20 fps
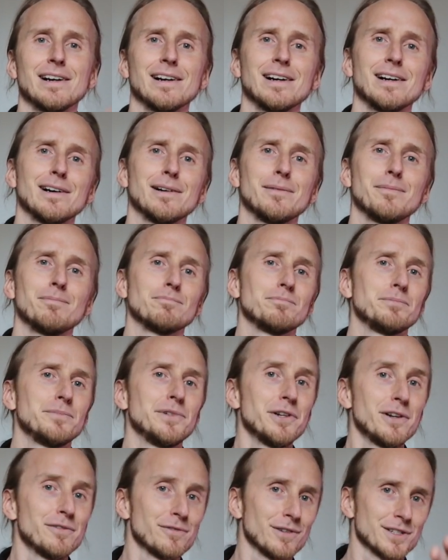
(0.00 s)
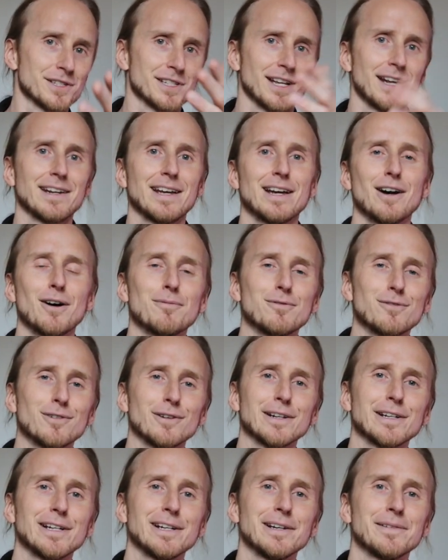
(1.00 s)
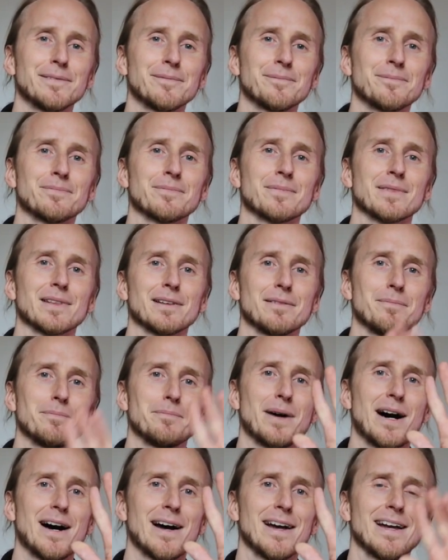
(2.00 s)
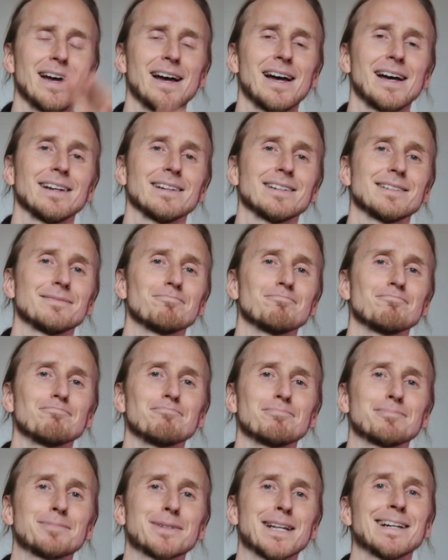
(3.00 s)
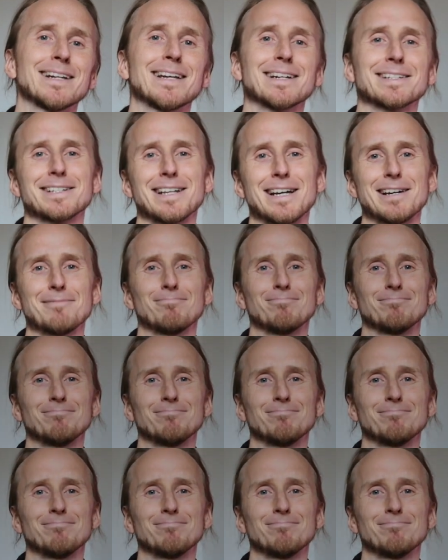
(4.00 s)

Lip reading: a beautiful Sunday, hopefully. Bye, and till next time.